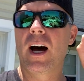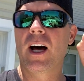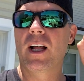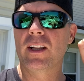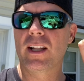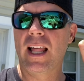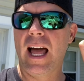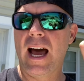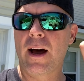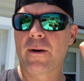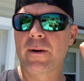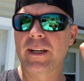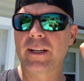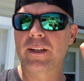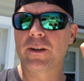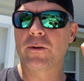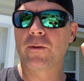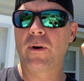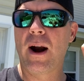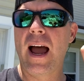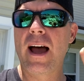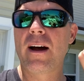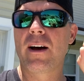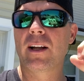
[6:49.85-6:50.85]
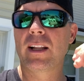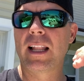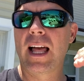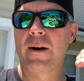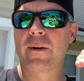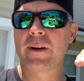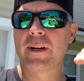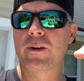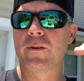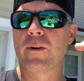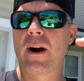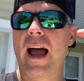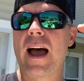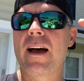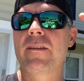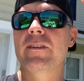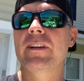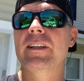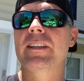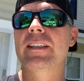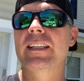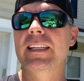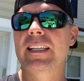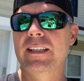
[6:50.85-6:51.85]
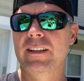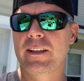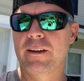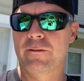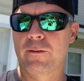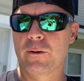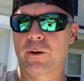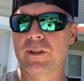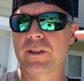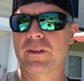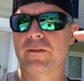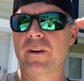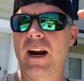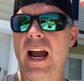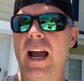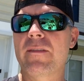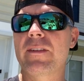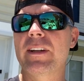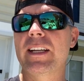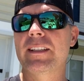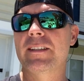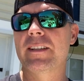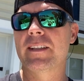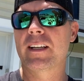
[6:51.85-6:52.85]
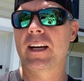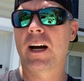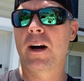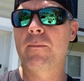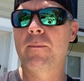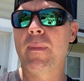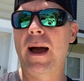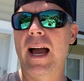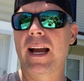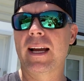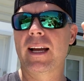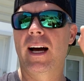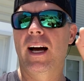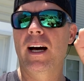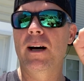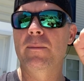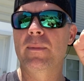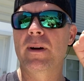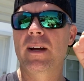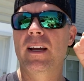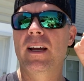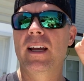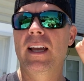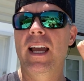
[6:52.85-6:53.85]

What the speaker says: allowing gravity, the force of gravity, to come back up,